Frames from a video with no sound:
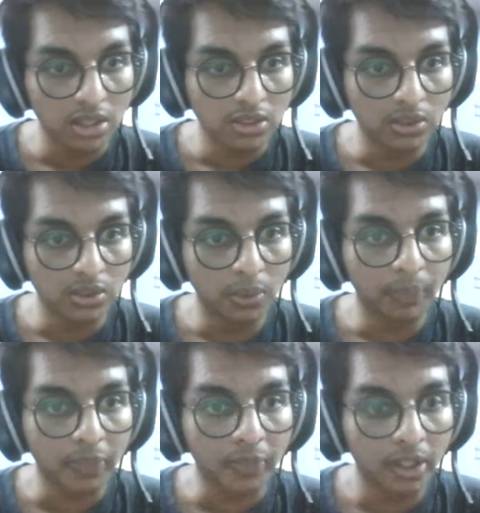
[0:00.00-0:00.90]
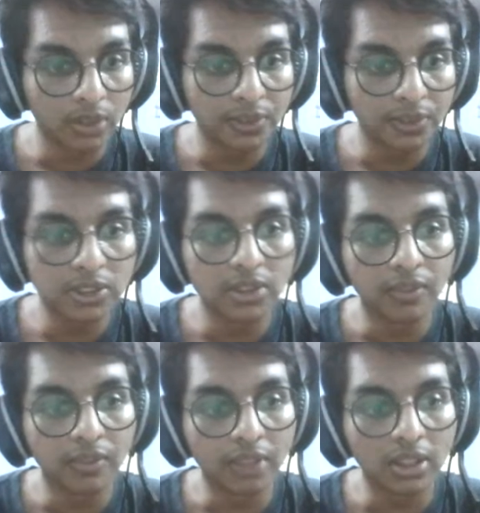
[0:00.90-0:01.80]
So first we
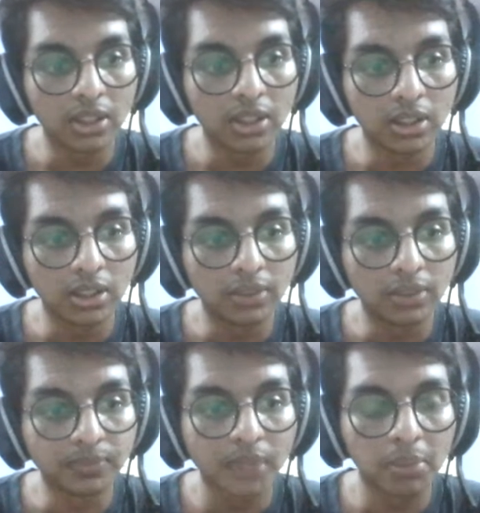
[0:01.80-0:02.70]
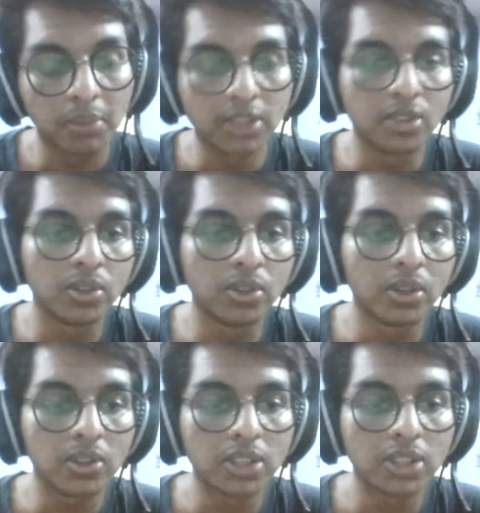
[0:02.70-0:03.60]
place the two
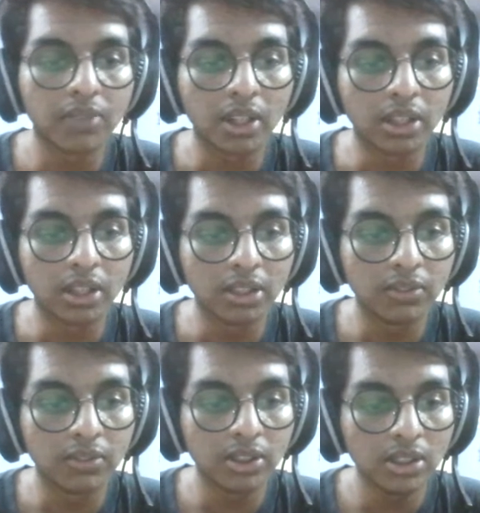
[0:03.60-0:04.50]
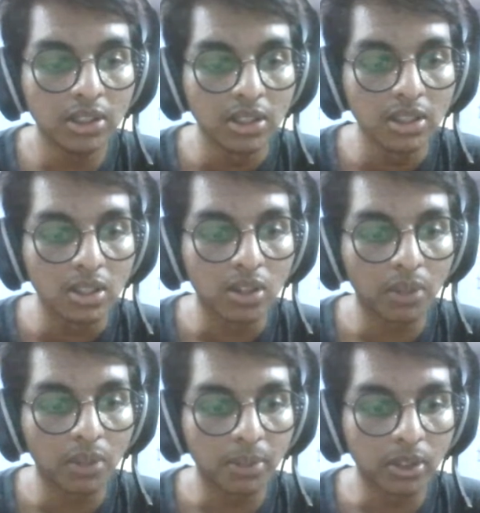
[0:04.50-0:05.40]
routers and we connect them with the
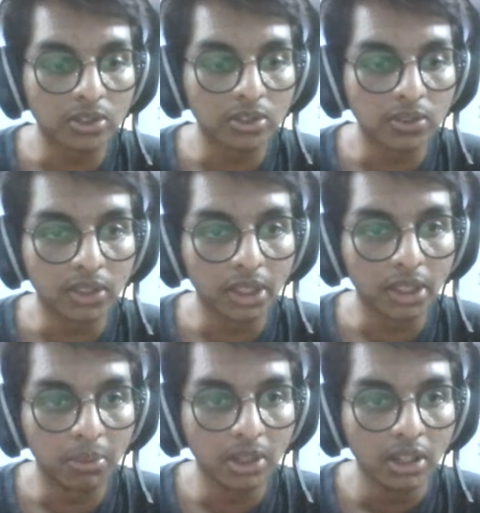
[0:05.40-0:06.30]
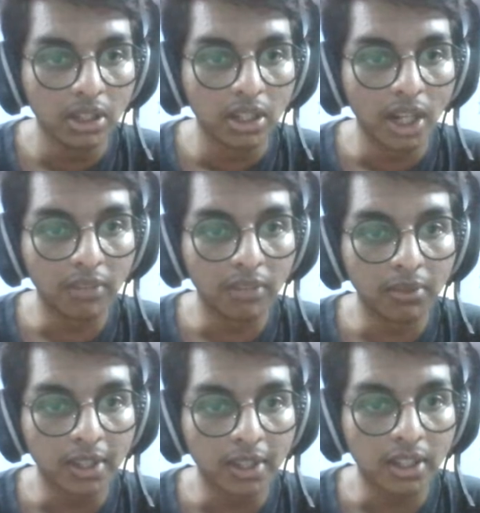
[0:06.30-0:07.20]
copper crossover cable, and we'll be
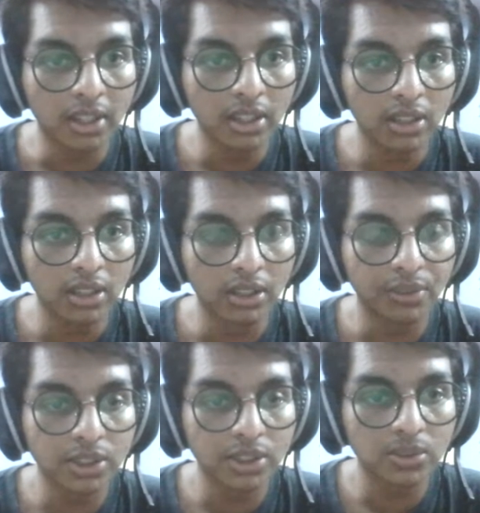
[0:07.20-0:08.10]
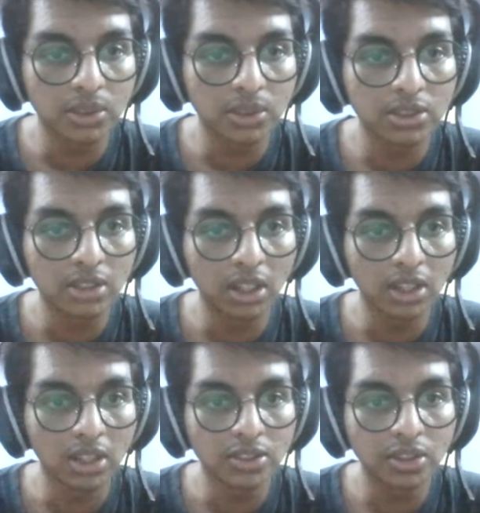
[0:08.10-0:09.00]
connecting the first one's
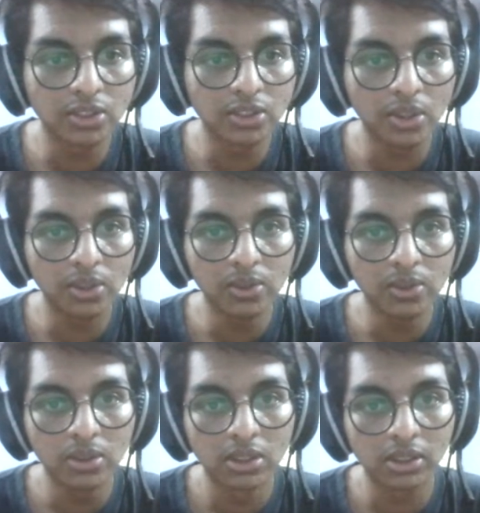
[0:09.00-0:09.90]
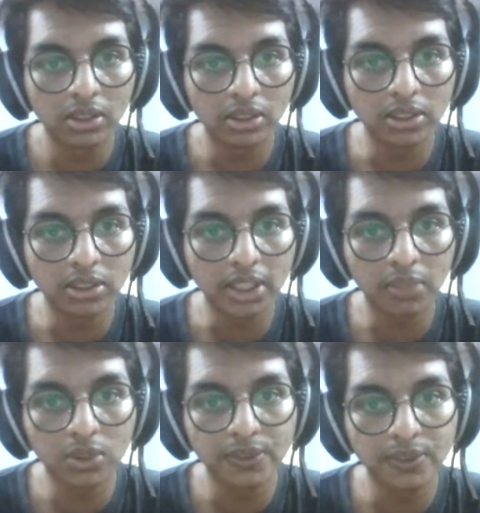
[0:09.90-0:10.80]
00 to the second
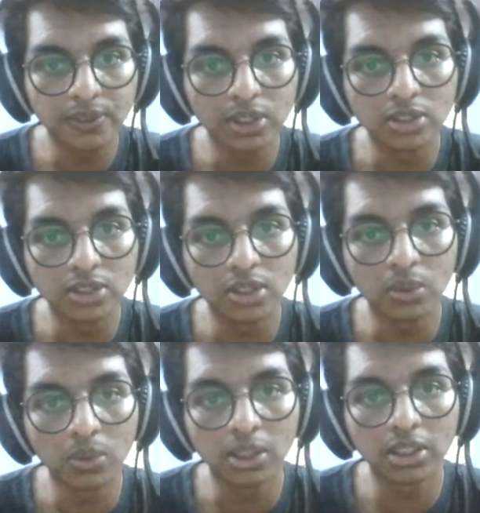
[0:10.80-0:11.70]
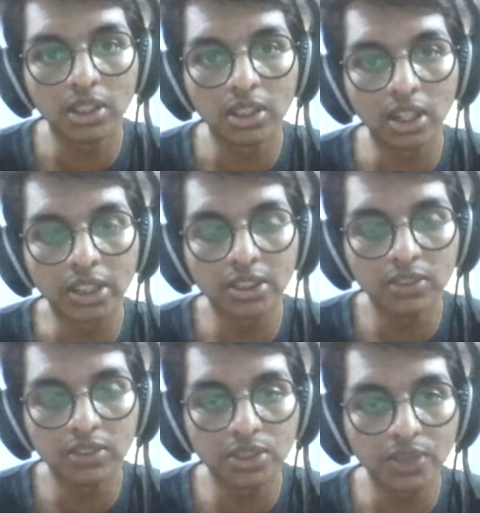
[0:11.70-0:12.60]
one's 01 connection, which
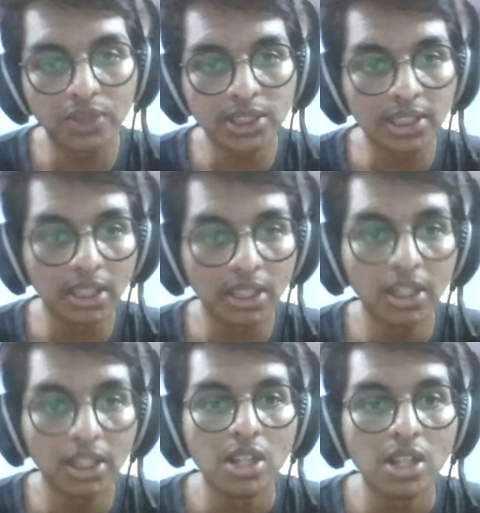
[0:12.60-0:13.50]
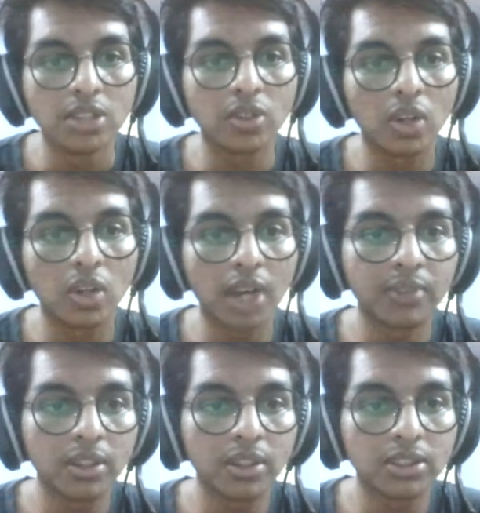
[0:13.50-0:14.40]
is fast Ethernet. So
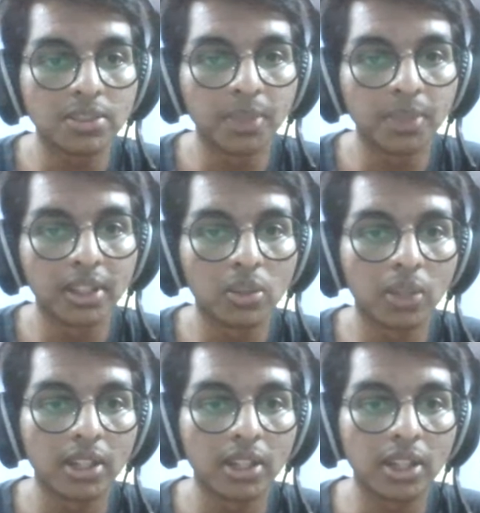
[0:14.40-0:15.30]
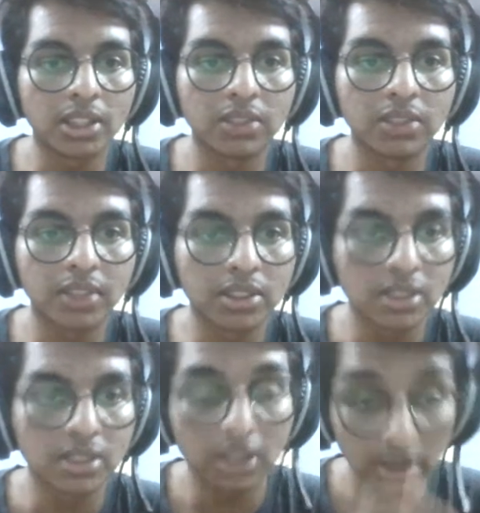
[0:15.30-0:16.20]
after just making the wired connection, you can see
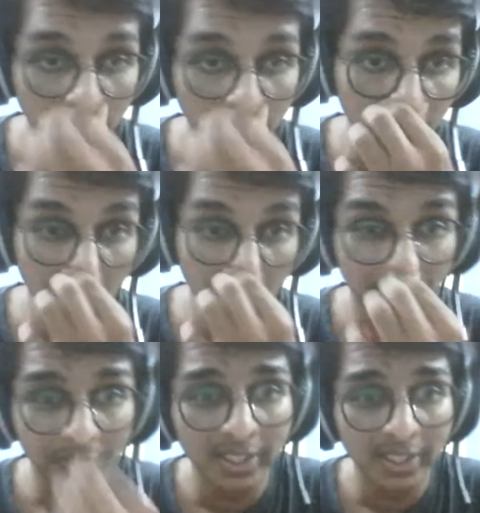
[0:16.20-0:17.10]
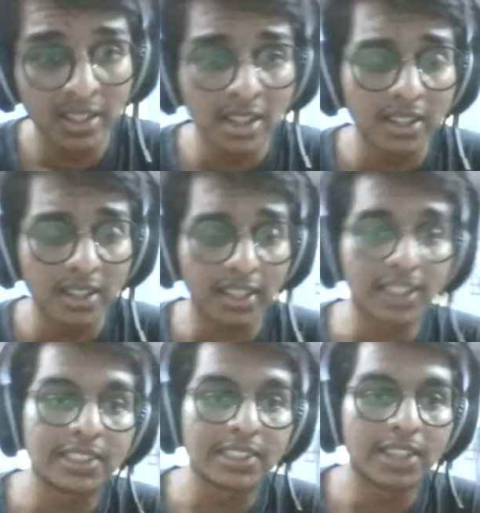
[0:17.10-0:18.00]
that the
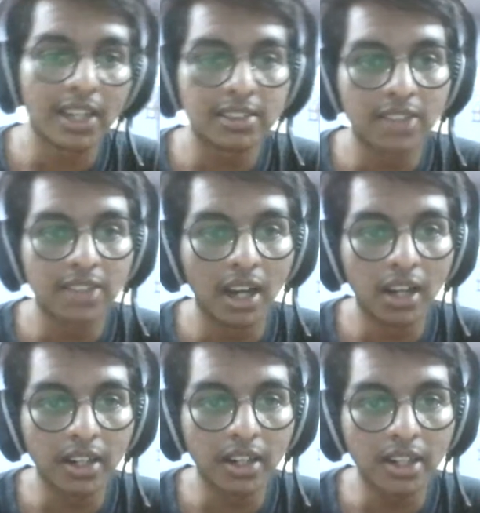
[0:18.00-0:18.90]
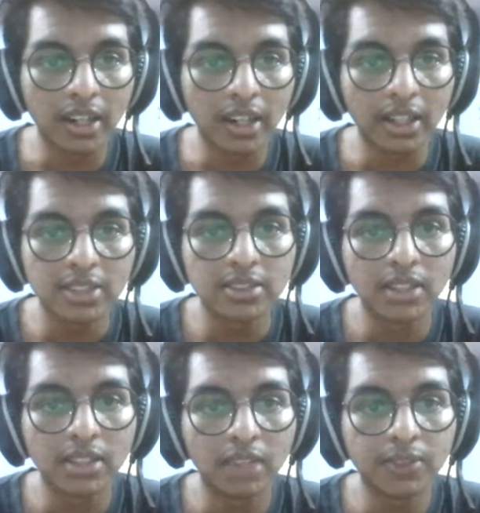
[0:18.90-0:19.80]
connection has red triangles,
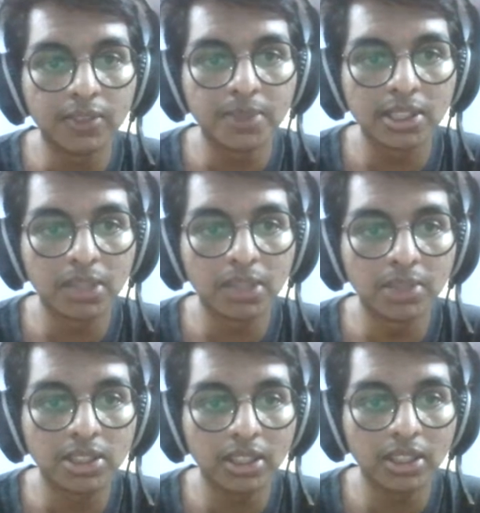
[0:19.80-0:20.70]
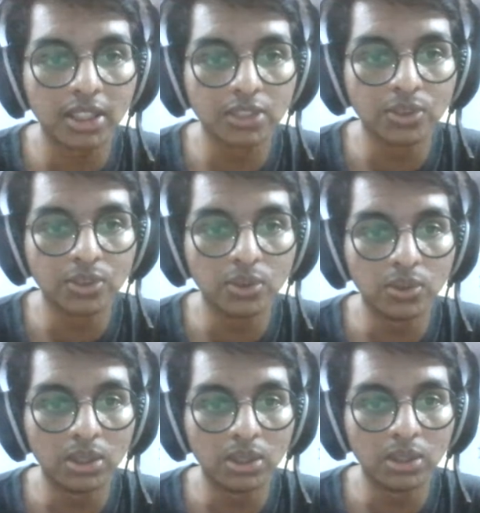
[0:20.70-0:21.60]
which basically means that there is
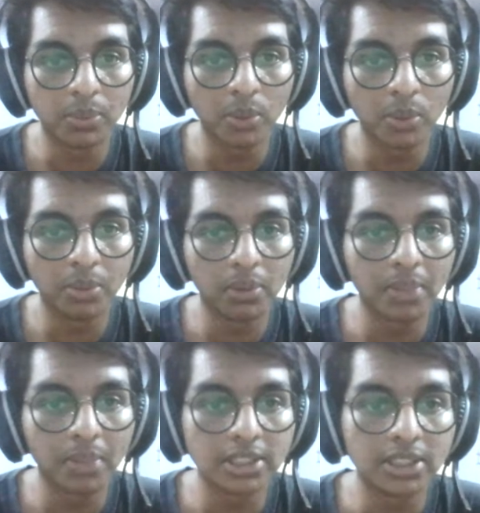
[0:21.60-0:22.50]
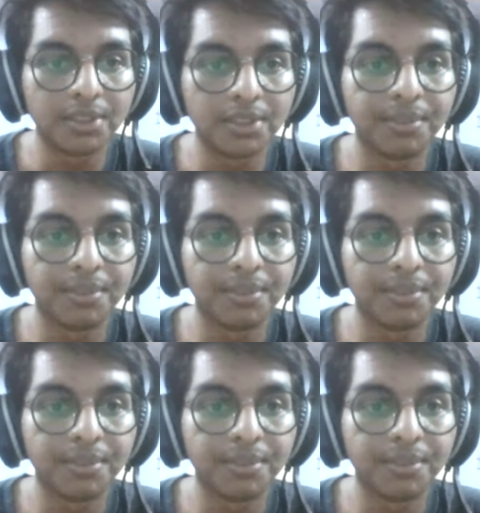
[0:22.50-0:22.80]
no proper passage of